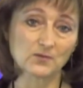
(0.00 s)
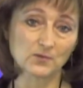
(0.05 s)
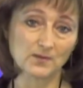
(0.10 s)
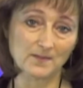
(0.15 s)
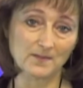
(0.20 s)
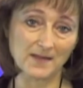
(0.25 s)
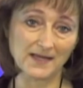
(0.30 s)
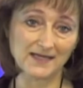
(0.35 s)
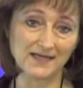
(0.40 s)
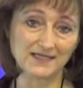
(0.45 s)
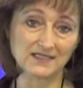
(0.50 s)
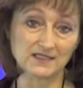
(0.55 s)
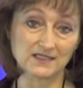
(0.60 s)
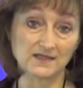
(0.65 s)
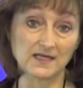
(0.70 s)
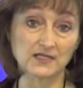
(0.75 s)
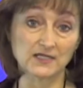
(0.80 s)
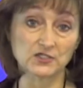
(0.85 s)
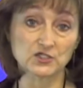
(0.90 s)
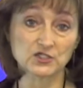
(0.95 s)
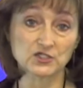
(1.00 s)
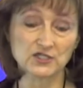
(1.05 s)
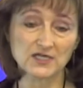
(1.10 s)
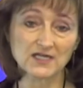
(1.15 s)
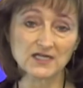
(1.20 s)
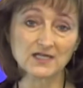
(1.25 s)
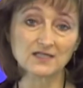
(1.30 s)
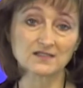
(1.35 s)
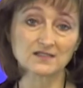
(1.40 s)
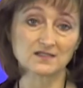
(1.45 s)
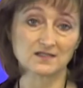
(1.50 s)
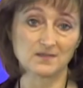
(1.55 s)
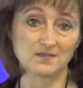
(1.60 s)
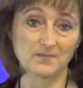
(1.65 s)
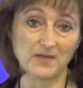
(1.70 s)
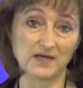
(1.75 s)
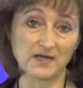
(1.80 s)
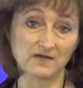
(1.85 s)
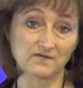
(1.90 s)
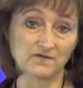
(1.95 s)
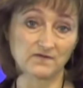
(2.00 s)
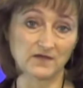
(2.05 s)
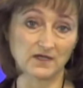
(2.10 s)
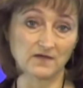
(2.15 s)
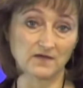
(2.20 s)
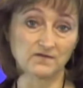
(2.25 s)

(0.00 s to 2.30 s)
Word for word: reminded that she gets the benefit